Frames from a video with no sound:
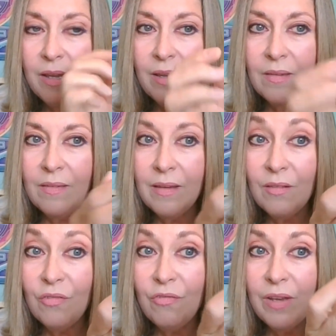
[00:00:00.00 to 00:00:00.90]
is the
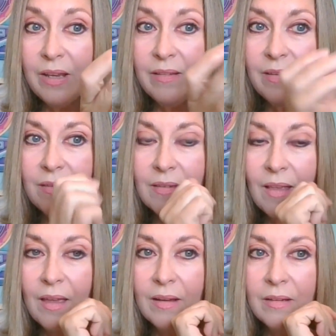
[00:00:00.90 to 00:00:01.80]
infinity
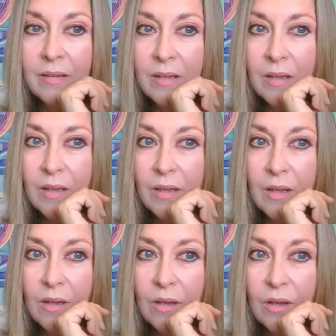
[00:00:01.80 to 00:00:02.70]
sign
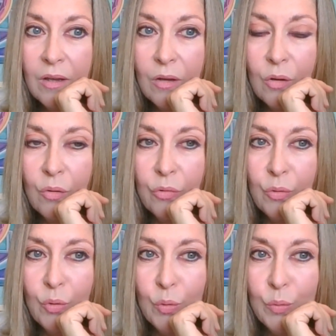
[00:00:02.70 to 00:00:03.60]
on the
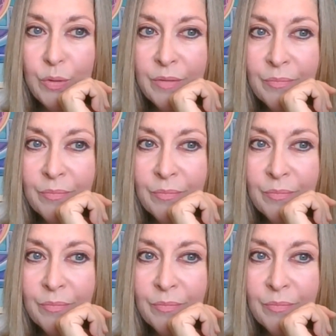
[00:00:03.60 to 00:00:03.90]
hood.